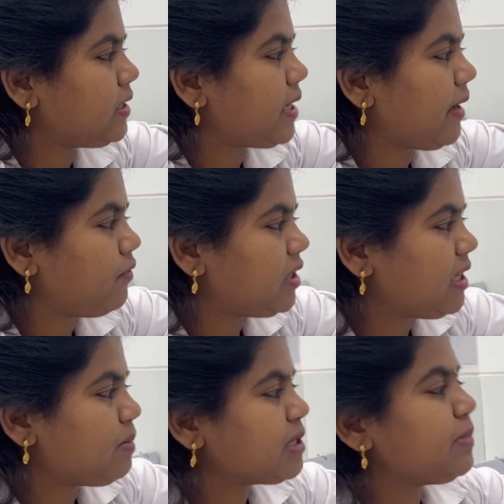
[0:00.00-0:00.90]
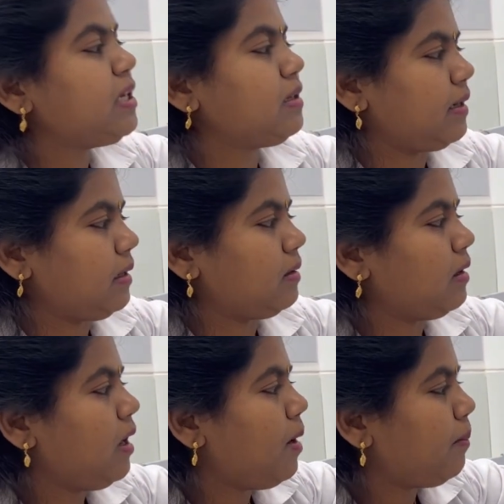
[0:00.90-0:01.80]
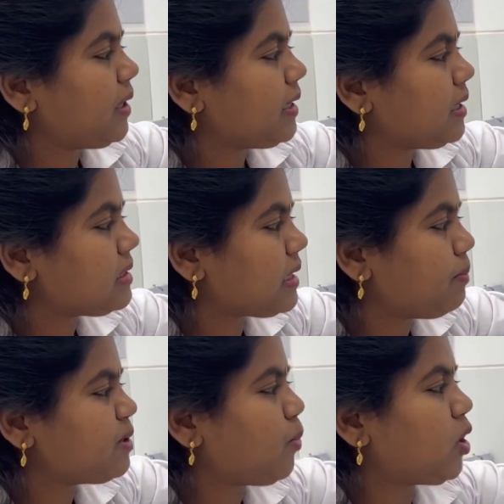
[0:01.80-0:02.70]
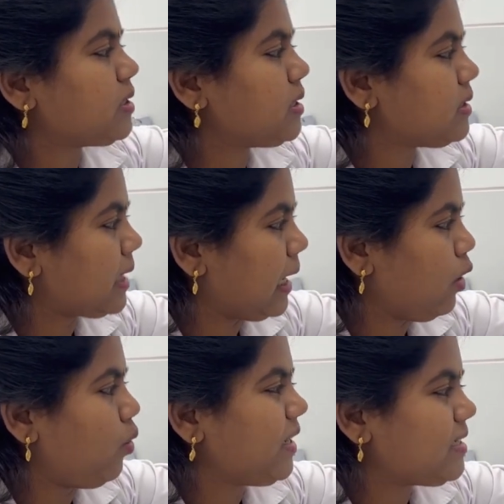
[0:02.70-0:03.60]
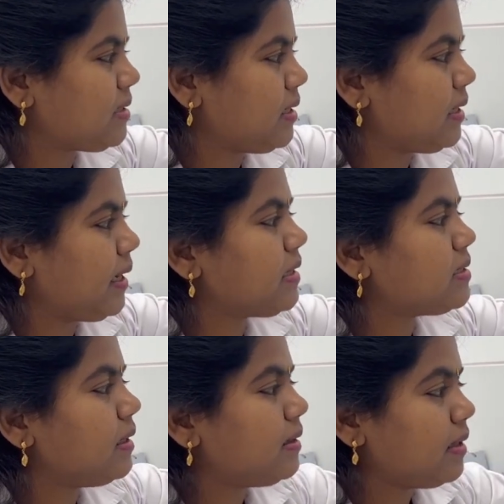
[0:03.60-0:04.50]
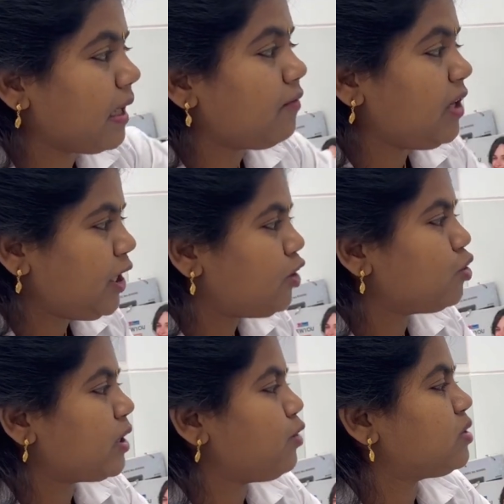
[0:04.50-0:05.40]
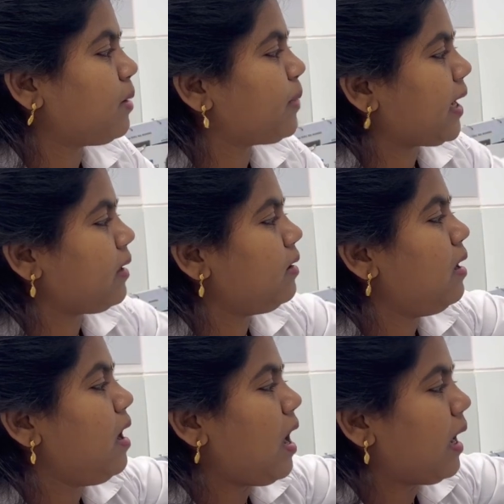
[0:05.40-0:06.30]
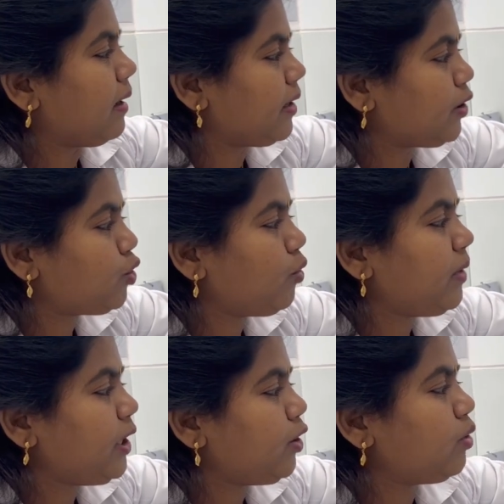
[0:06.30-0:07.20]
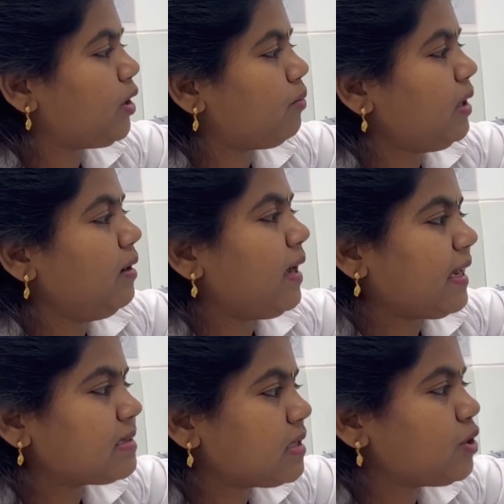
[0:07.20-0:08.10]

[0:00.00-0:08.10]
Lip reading: side effects or reactions on the skin. Doctor has checked my skin and suggested me to get a Hydrafacial done. Hydrafacial